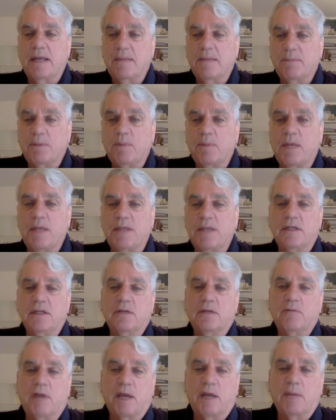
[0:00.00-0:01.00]

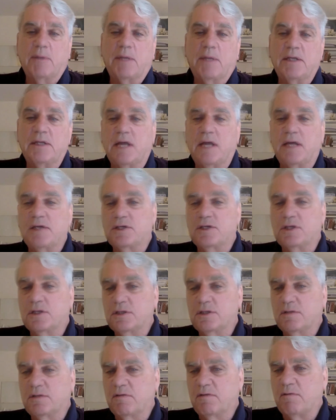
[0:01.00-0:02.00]
implementing the
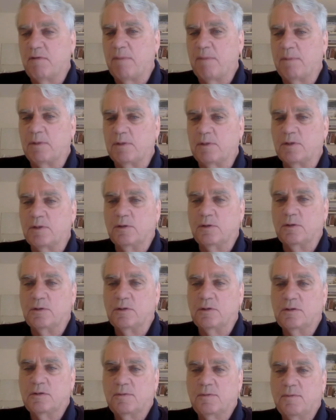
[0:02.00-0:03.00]
recommendations of the
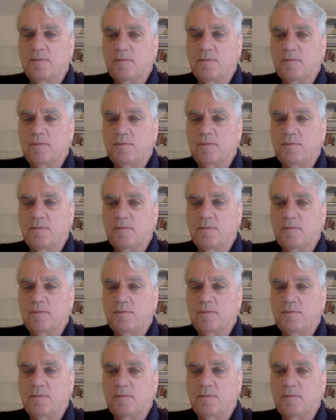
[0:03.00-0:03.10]
rapporteurs.